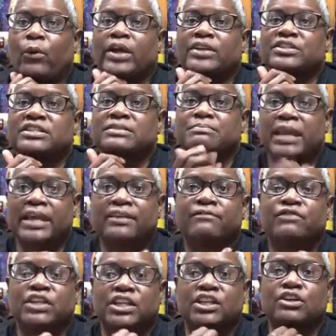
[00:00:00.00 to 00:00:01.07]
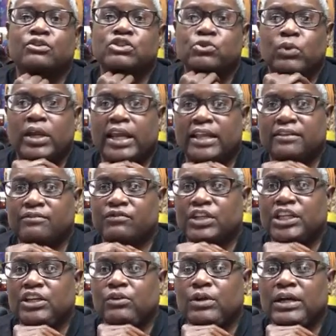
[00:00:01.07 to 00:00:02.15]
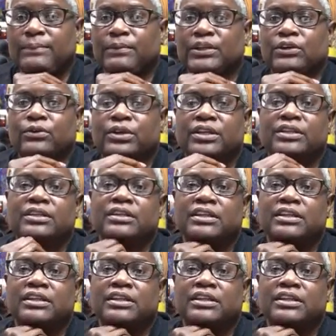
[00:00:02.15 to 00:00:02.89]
I just made a video so I got the video uploaded